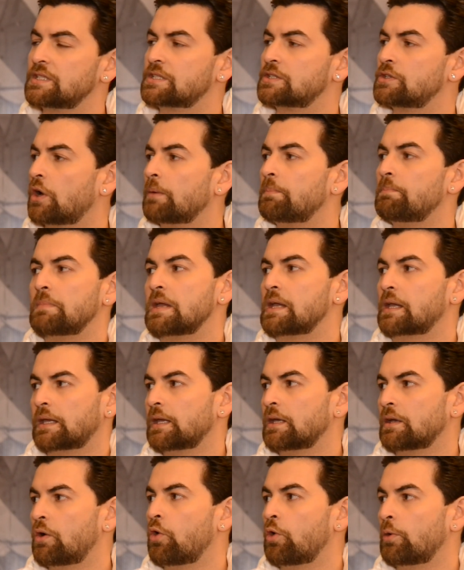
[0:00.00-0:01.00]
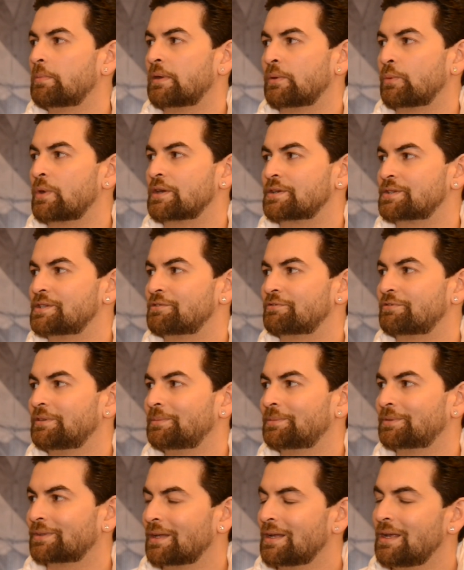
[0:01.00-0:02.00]
is not making home invasion
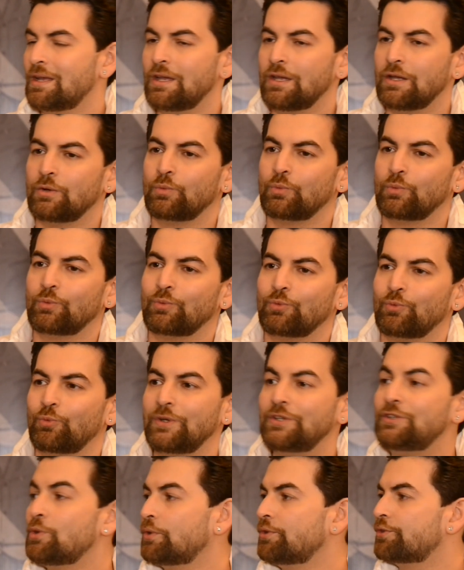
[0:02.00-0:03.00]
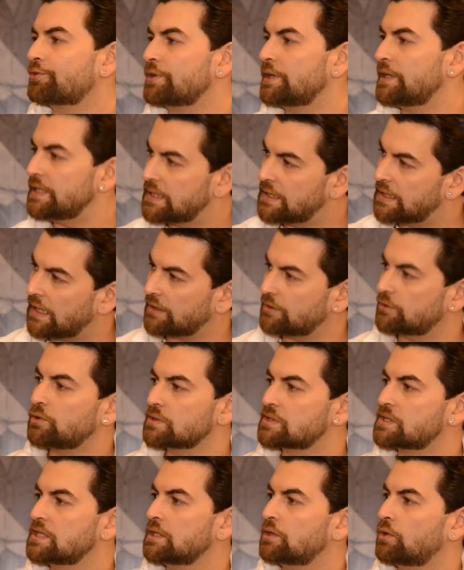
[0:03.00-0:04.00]
films. We don't really get
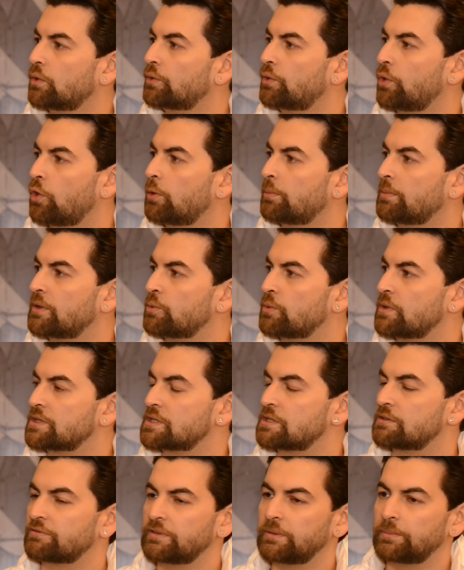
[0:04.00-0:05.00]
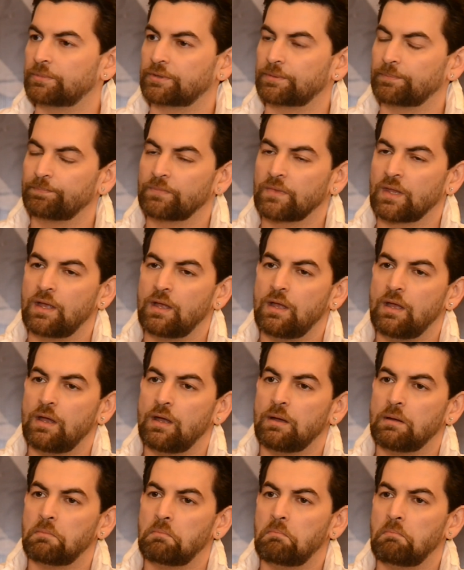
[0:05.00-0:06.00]
to see good home invasion films
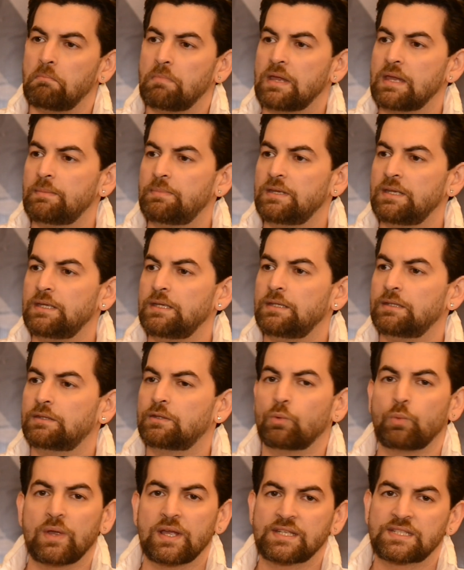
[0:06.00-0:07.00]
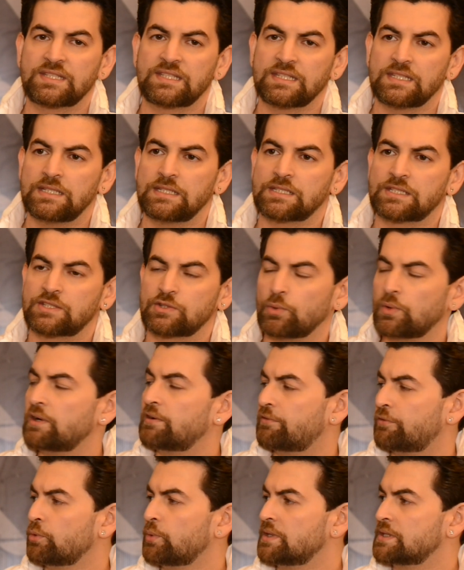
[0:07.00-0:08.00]
maybe the West is so
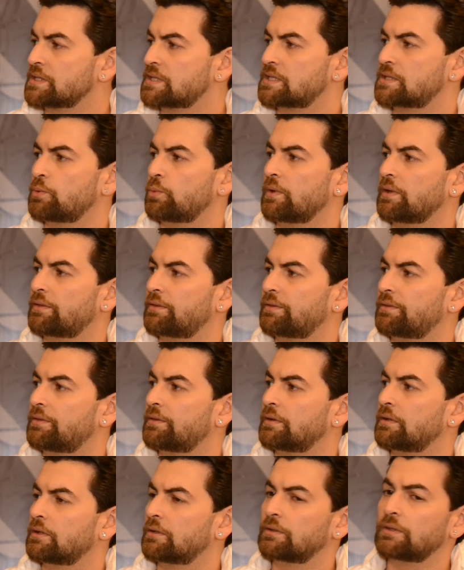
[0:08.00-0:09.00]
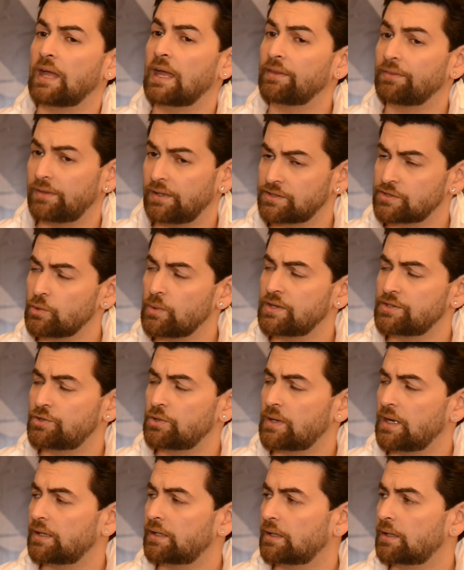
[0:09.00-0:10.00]
influenced with the, and they're so
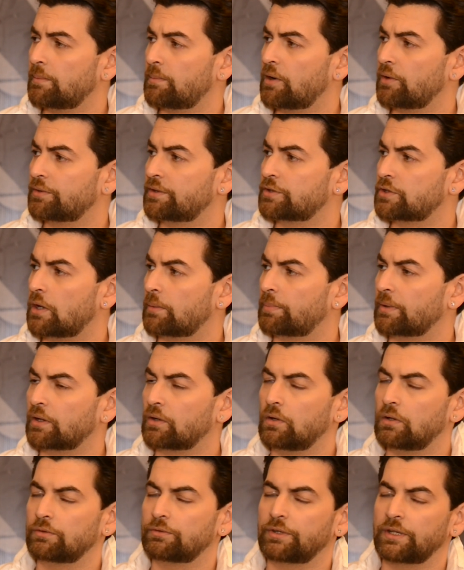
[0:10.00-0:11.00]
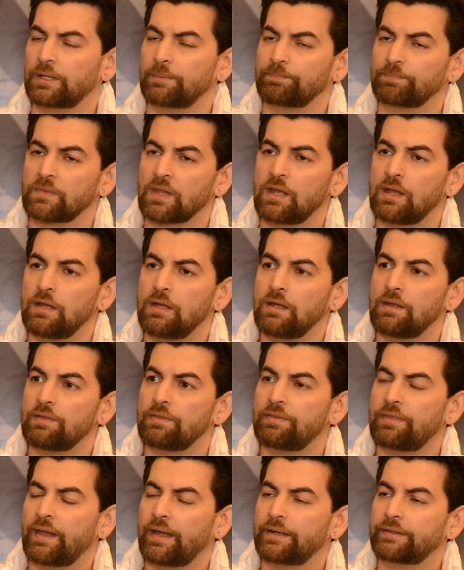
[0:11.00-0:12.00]
educated about the topic already
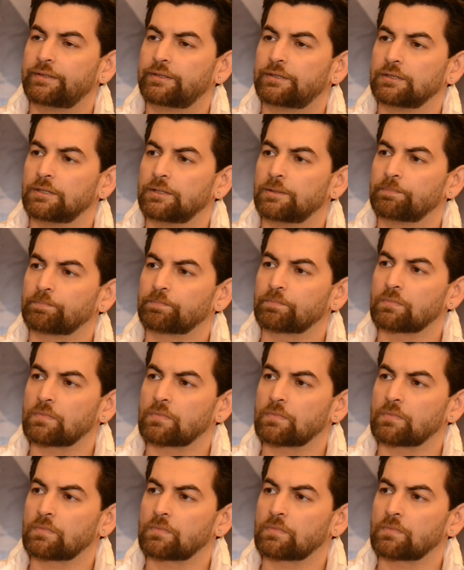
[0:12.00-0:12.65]
mm-hmm. that uh,